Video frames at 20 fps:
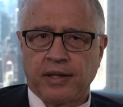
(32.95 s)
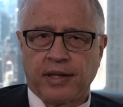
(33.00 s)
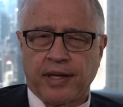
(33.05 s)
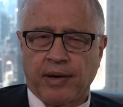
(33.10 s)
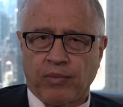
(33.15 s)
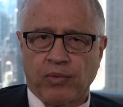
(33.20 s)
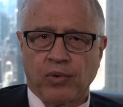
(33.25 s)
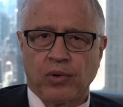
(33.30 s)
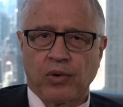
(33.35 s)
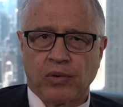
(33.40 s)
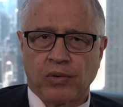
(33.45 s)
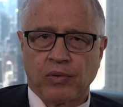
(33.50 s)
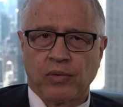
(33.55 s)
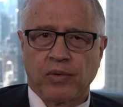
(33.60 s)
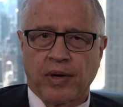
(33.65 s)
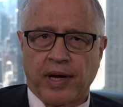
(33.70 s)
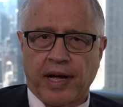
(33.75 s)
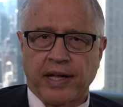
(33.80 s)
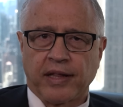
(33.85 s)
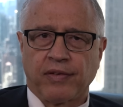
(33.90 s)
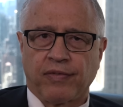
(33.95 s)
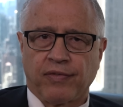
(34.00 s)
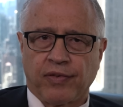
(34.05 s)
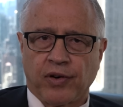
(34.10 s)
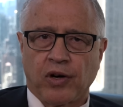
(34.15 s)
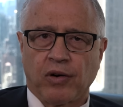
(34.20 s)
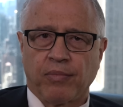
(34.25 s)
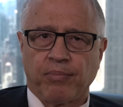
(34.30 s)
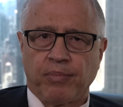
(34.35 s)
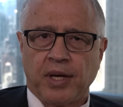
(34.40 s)
that were at the
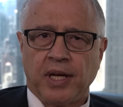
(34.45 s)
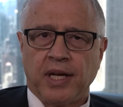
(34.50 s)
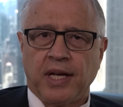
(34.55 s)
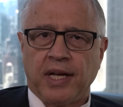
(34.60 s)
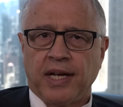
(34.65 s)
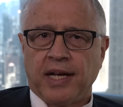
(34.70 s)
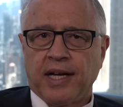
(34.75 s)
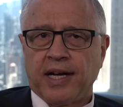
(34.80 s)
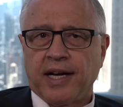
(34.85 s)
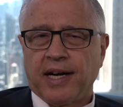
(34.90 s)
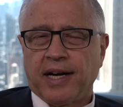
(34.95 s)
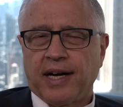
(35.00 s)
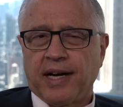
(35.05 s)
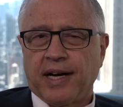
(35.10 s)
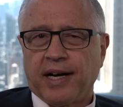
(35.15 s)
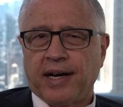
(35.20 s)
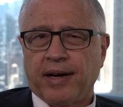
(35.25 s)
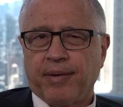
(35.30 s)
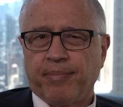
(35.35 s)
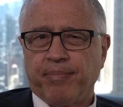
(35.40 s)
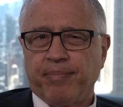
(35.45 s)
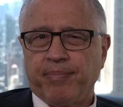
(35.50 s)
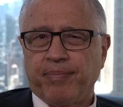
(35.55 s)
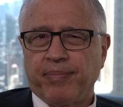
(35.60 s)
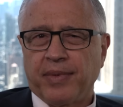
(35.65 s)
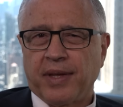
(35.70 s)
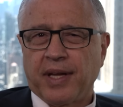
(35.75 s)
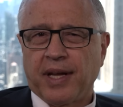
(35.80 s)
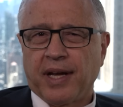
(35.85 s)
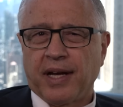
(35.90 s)
firm.
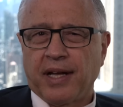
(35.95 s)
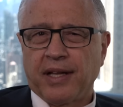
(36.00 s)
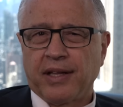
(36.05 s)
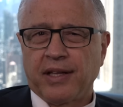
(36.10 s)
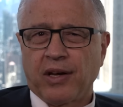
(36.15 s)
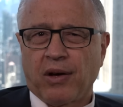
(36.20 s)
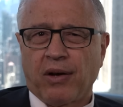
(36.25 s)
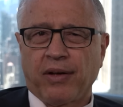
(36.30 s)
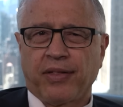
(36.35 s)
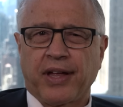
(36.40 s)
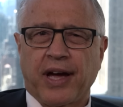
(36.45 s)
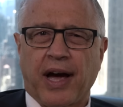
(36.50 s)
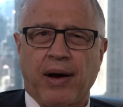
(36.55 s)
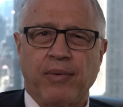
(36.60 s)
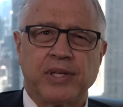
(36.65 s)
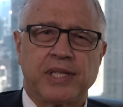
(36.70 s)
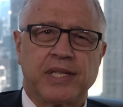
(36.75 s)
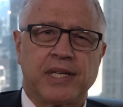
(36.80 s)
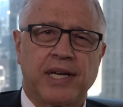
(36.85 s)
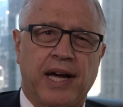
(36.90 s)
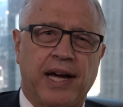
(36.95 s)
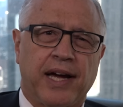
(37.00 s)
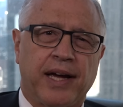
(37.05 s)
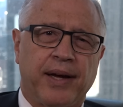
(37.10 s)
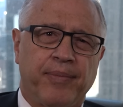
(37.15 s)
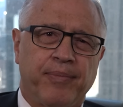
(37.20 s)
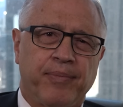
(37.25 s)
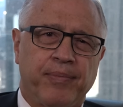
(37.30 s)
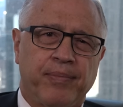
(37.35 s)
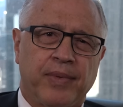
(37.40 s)
The only thing I would
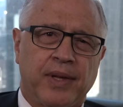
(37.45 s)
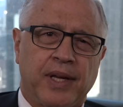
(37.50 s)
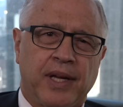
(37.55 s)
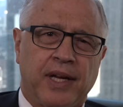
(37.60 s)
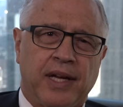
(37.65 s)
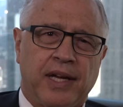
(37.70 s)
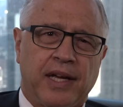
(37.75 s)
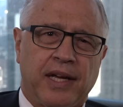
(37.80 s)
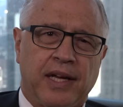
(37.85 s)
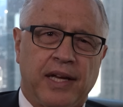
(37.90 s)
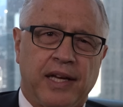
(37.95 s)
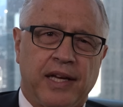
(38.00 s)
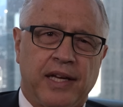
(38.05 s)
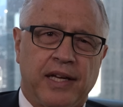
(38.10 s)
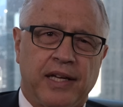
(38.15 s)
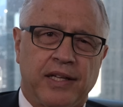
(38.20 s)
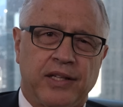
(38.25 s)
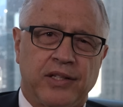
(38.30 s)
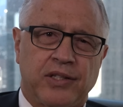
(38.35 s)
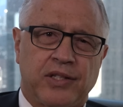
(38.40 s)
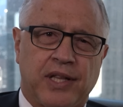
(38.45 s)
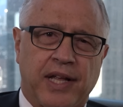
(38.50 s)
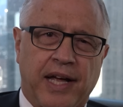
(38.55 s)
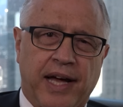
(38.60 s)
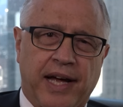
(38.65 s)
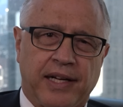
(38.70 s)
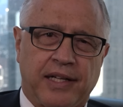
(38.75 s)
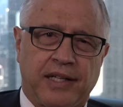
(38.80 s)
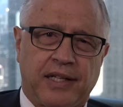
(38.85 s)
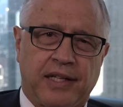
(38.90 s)
say is
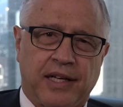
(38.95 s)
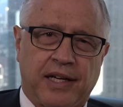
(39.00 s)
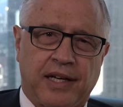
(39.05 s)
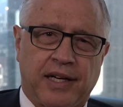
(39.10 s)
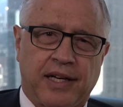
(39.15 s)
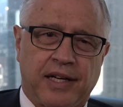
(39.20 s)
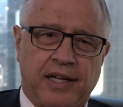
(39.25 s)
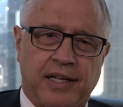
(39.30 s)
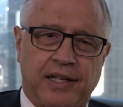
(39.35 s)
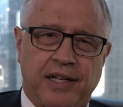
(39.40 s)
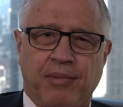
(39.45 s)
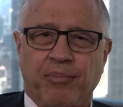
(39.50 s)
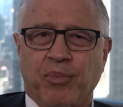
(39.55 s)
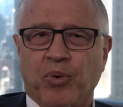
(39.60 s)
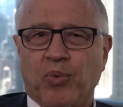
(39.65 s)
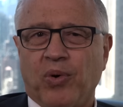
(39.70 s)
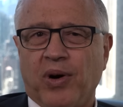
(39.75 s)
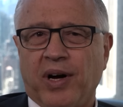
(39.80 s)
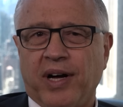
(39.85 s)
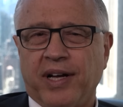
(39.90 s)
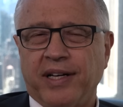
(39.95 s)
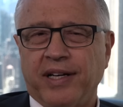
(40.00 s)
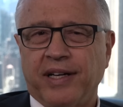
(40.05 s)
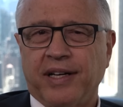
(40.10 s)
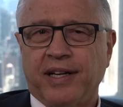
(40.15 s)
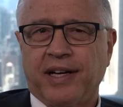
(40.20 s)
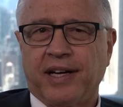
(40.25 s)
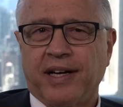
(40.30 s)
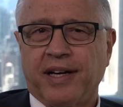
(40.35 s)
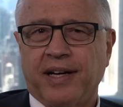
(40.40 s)
that, number
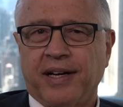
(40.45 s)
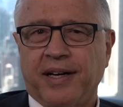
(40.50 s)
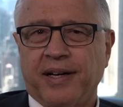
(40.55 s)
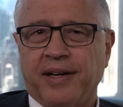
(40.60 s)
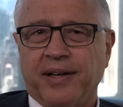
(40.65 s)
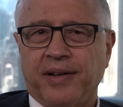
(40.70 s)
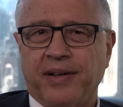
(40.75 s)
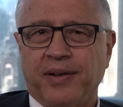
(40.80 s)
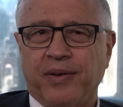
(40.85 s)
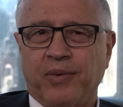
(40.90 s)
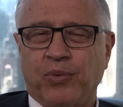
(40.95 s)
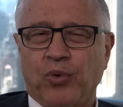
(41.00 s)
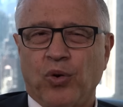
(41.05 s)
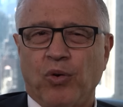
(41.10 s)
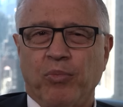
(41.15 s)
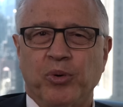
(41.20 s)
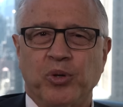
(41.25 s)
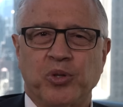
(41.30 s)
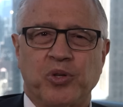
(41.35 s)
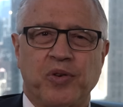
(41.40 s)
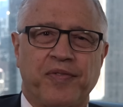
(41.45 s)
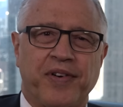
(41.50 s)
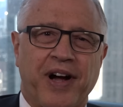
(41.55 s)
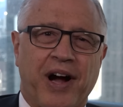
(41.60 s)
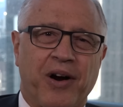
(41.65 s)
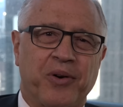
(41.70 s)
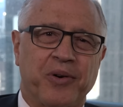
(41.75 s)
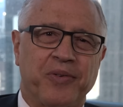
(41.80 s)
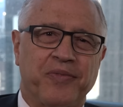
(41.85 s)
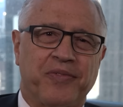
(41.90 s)
one, rumors of
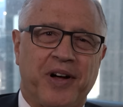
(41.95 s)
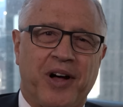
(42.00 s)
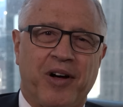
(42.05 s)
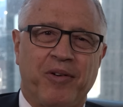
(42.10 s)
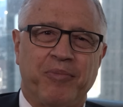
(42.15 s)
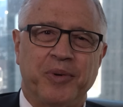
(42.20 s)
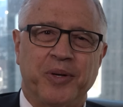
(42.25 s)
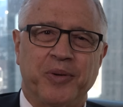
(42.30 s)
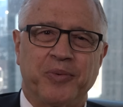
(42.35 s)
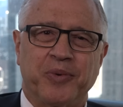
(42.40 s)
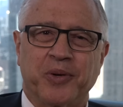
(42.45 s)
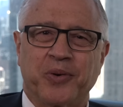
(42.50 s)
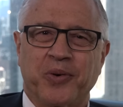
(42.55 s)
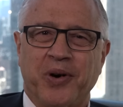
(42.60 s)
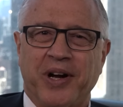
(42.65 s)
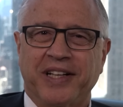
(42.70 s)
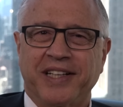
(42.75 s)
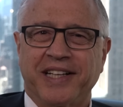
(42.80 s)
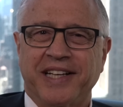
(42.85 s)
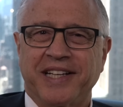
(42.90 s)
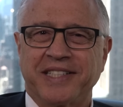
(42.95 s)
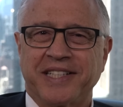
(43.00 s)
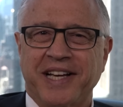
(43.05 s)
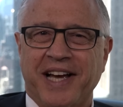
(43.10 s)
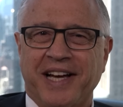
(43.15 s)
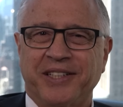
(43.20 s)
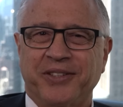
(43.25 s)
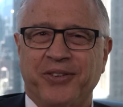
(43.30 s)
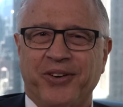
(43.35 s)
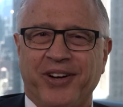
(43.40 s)
our involvement were greatly
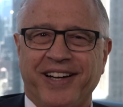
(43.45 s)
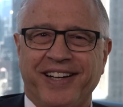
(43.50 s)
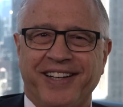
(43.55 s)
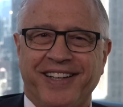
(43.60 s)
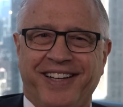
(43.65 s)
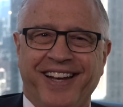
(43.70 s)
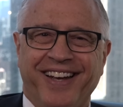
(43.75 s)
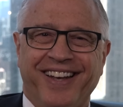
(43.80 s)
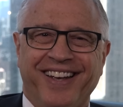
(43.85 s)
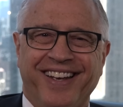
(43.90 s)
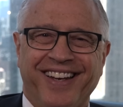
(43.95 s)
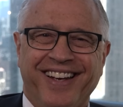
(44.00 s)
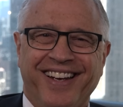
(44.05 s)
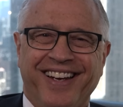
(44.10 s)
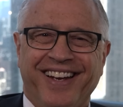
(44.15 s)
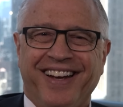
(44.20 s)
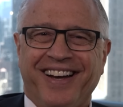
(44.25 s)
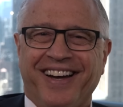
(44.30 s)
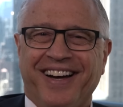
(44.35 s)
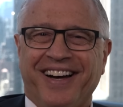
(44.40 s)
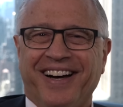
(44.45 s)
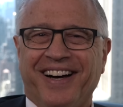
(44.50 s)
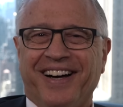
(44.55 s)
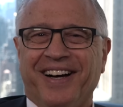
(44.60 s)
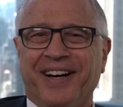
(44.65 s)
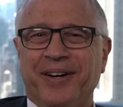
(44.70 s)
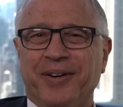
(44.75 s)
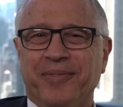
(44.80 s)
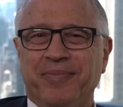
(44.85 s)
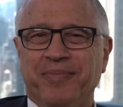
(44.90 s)
exaggerated,
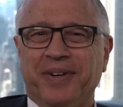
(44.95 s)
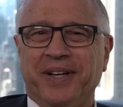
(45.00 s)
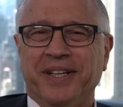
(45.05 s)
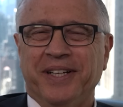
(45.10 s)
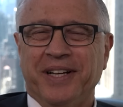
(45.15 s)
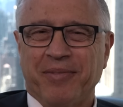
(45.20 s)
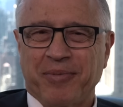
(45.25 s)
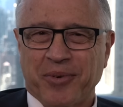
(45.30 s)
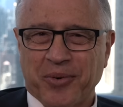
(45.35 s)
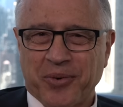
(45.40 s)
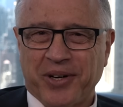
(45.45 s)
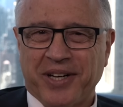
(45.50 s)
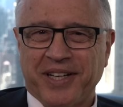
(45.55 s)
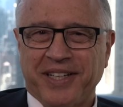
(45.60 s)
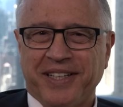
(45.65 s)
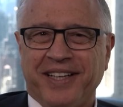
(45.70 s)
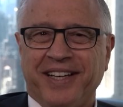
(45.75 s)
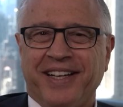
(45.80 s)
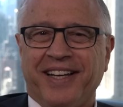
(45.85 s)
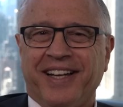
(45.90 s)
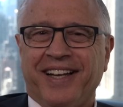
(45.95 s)
number one.